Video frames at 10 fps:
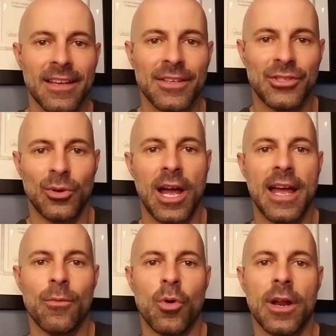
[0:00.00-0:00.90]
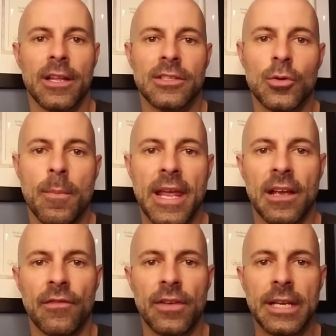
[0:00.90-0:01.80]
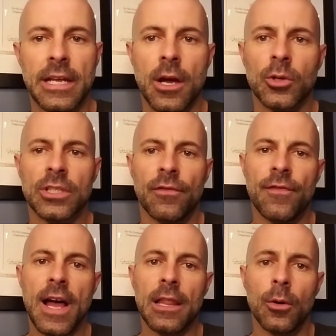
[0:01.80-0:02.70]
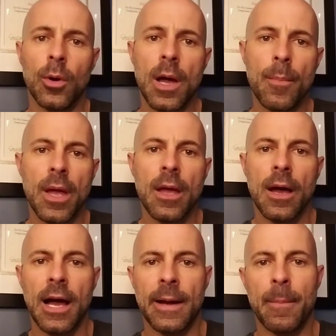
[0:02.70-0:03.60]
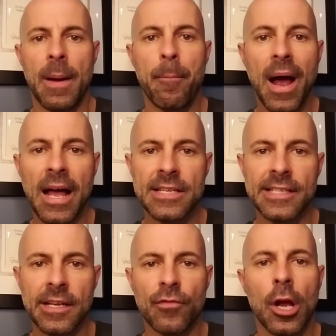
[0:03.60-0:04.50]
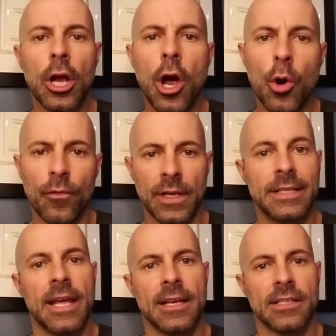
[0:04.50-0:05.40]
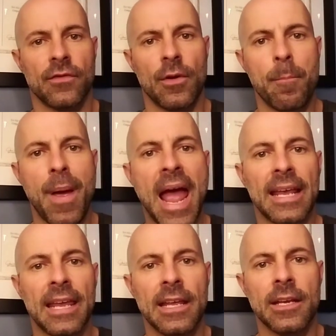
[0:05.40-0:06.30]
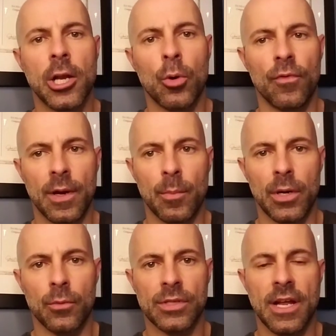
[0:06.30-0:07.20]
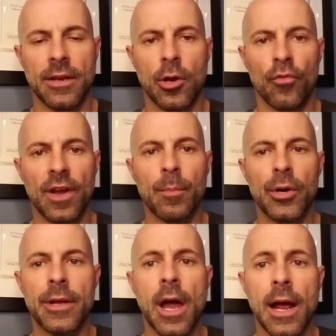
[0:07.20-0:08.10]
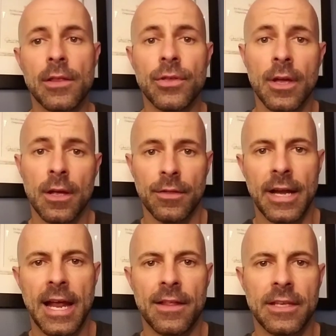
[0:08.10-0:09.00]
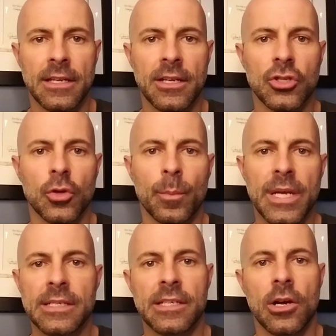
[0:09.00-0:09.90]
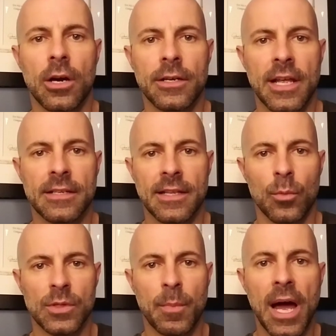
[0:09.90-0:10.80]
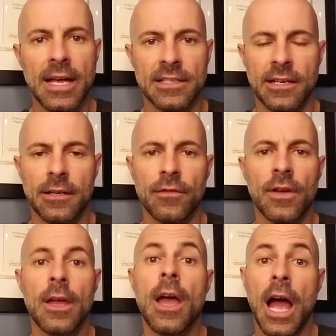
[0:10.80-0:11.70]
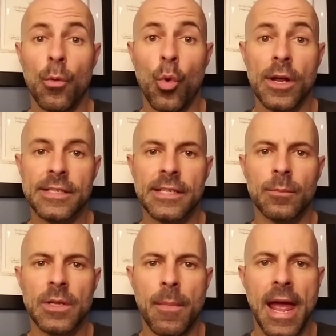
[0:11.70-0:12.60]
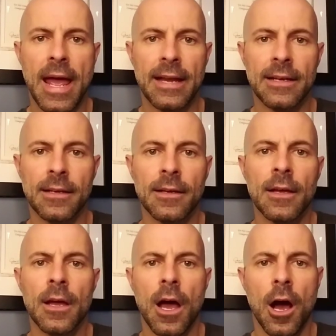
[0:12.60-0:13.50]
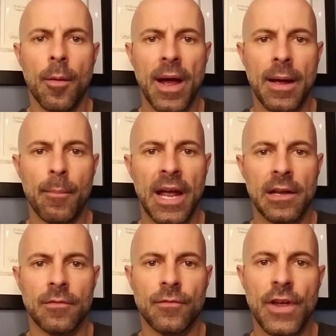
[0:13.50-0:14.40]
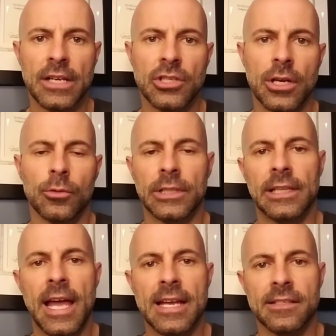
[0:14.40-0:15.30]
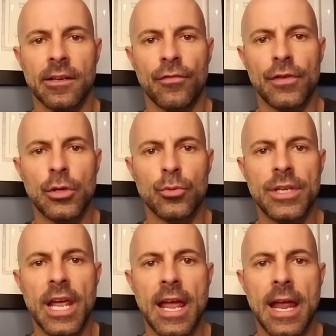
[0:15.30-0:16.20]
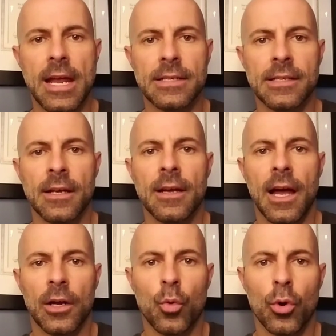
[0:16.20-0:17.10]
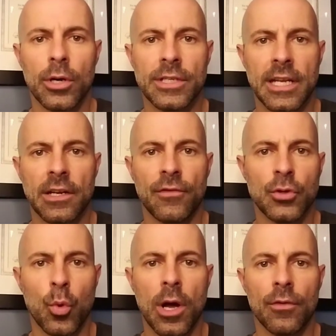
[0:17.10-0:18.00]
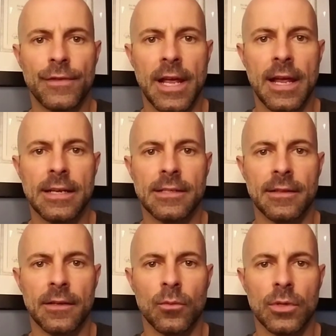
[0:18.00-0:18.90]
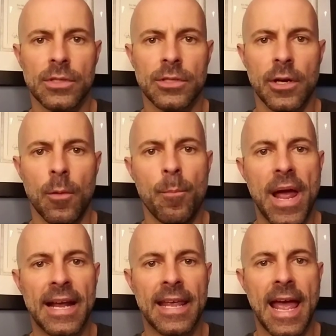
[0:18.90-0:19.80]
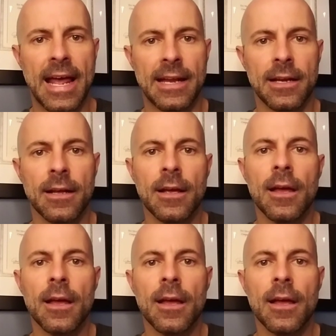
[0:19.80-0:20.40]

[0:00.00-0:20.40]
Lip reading: So I wanted to make a video to follow up on my positive COVID test from back in November. It was on November 9th that I had the initial PCR test that was positive. I was symptomatic. My infection only lasted a few days. I quarantined for 12 days and then was, back at it.